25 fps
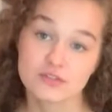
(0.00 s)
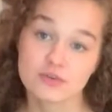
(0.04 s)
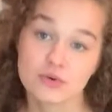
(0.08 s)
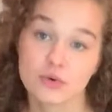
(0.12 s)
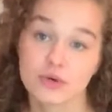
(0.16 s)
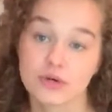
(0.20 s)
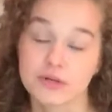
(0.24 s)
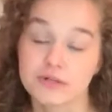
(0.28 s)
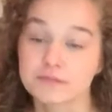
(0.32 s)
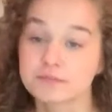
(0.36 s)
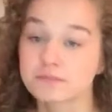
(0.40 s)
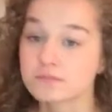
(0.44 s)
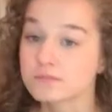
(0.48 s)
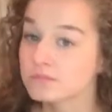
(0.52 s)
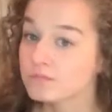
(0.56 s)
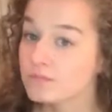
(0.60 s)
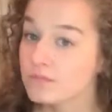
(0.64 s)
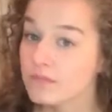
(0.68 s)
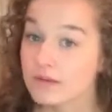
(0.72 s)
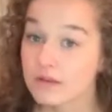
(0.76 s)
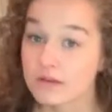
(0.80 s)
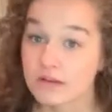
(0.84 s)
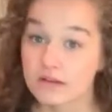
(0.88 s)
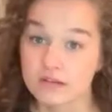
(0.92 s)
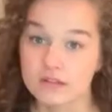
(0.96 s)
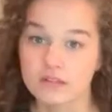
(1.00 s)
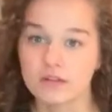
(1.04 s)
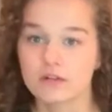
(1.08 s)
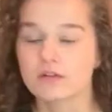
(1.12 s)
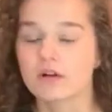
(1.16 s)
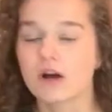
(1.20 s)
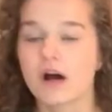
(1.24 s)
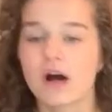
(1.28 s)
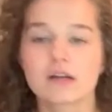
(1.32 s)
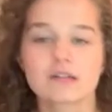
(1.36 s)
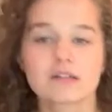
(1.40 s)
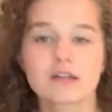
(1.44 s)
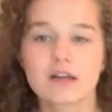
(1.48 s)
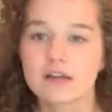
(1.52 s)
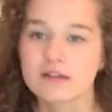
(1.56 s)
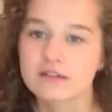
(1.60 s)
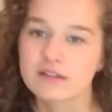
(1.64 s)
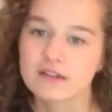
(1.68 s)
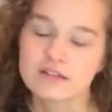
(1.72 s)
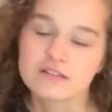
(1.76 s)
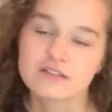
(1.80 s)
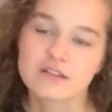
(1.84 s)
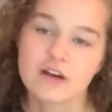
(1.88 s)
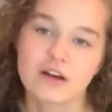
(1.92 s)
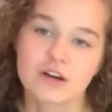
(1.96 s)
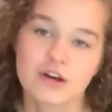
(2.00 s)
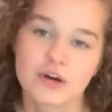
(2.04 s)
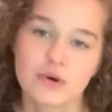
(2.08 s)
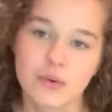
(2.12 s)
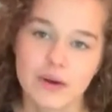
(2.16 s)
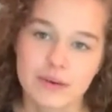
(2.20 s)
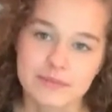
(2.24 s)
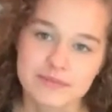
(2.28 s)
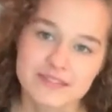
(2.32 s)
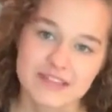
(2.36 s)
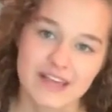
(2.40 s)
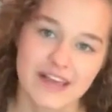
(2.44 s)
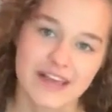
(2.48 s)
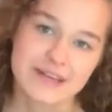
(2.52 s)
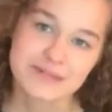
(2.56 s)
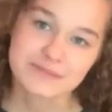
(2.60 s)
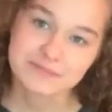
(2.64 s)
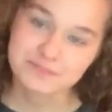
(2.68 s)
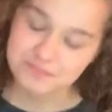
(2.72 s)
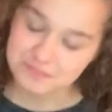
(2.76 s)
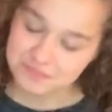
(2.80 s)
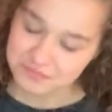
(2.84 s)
or contact us on our website.